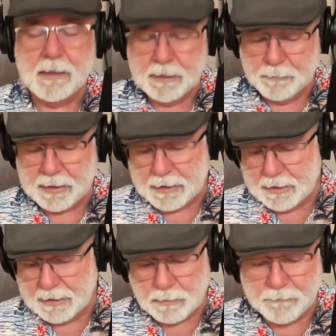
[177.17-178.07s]

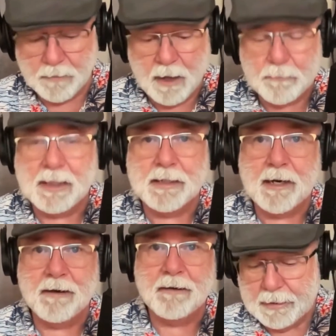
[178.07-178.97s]
Because we've all been
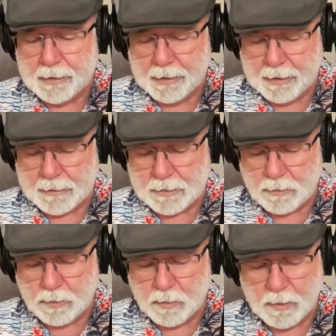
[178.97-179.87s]
there. And
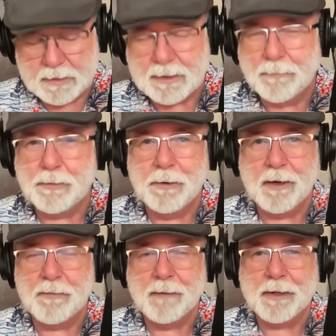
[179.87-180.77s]
so at some point,
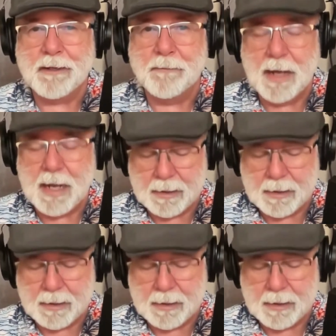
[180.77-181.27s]
I'll probably come back